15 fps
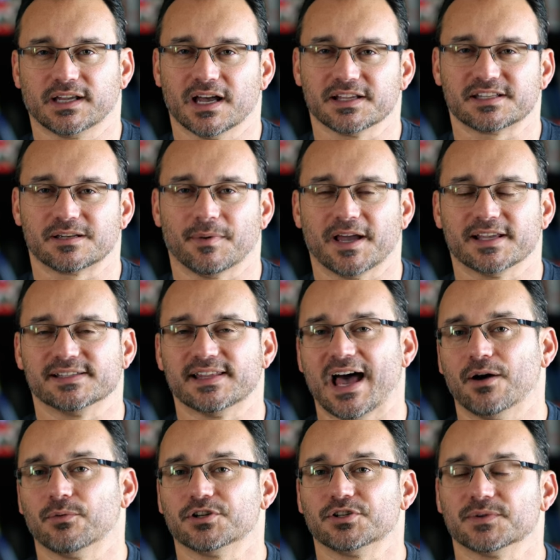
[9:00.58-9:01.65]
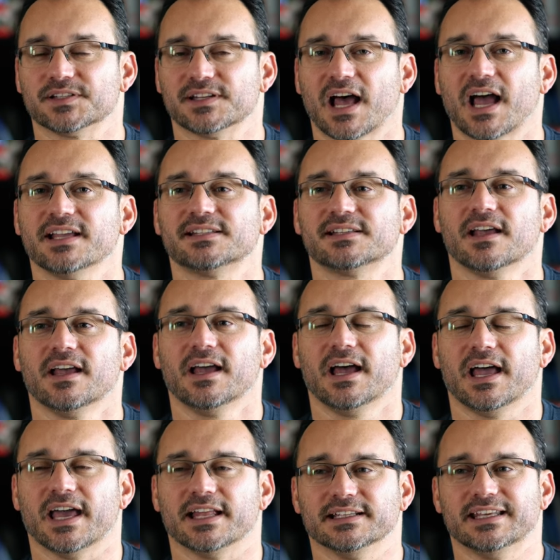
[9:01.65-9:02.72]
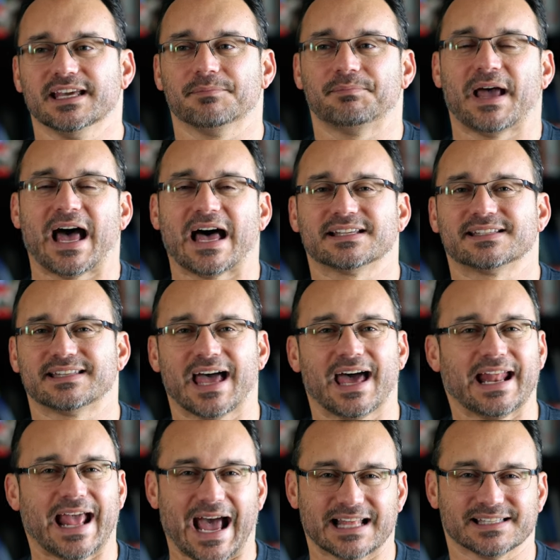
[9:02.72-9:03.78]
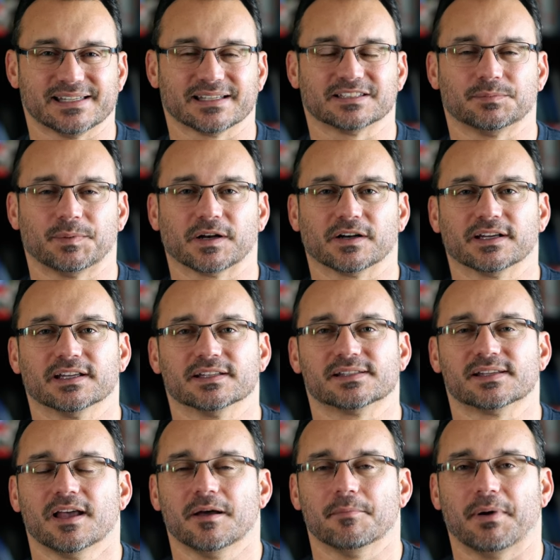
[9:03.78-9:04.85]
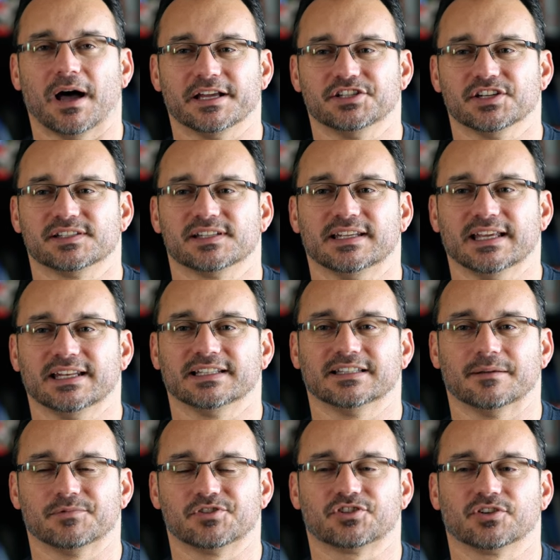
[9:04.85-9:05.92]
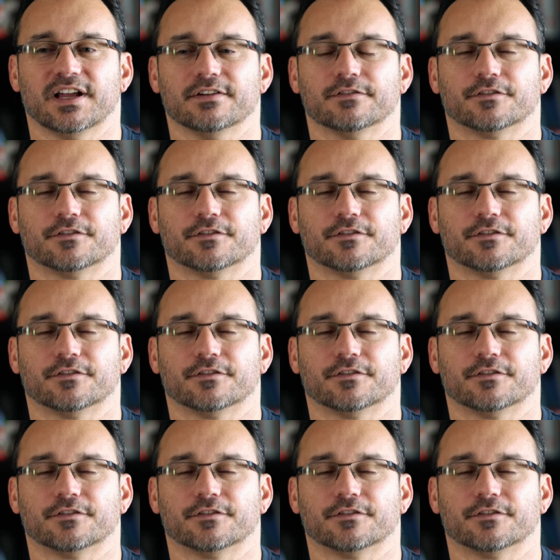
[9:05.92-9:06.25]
customize that, which was nice, and get past that ads experience by just getting them straight